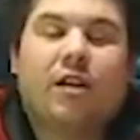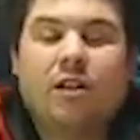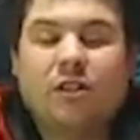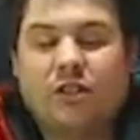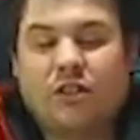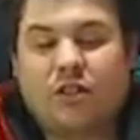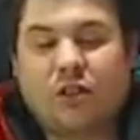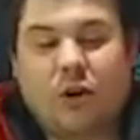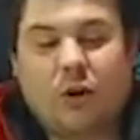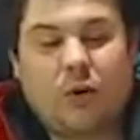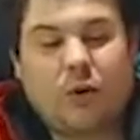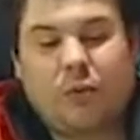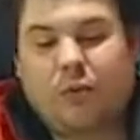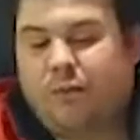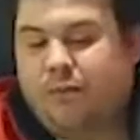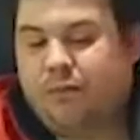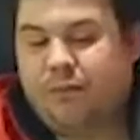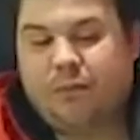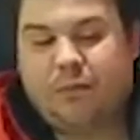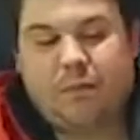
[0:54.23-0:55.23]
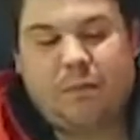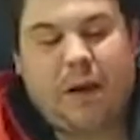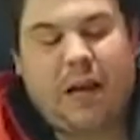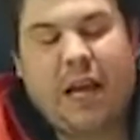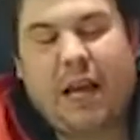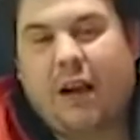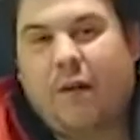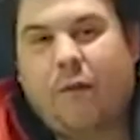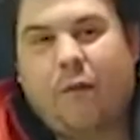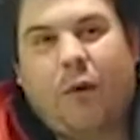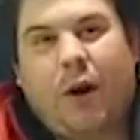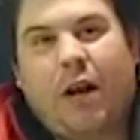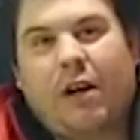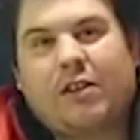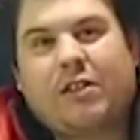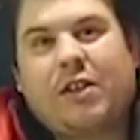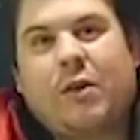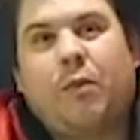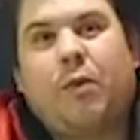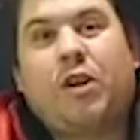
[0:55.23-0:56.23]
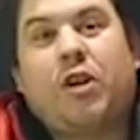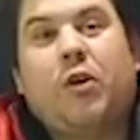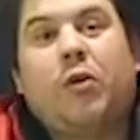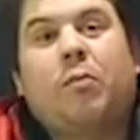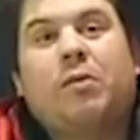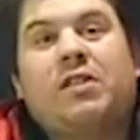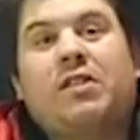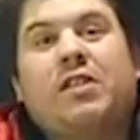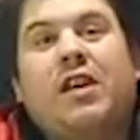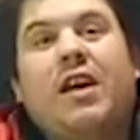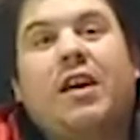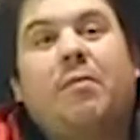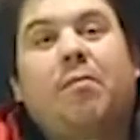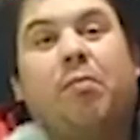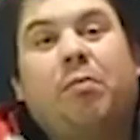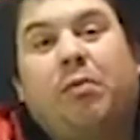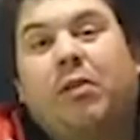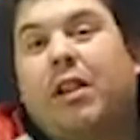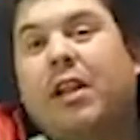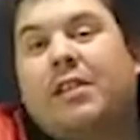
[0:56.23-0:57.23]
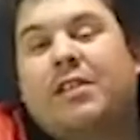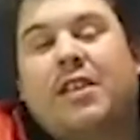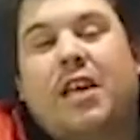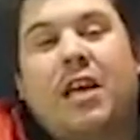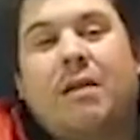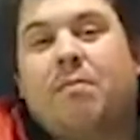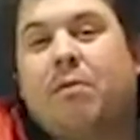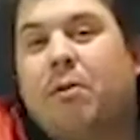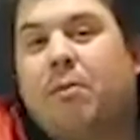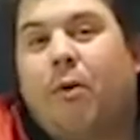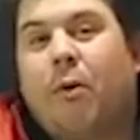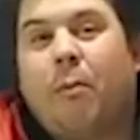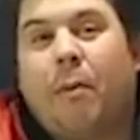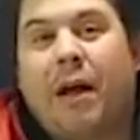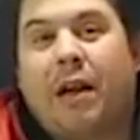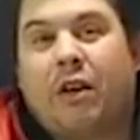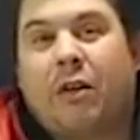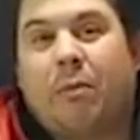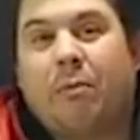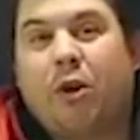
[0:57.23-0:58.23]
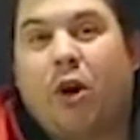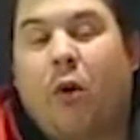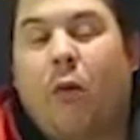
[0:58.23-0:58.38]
So, man, what else can we do but say, let's keep the momentum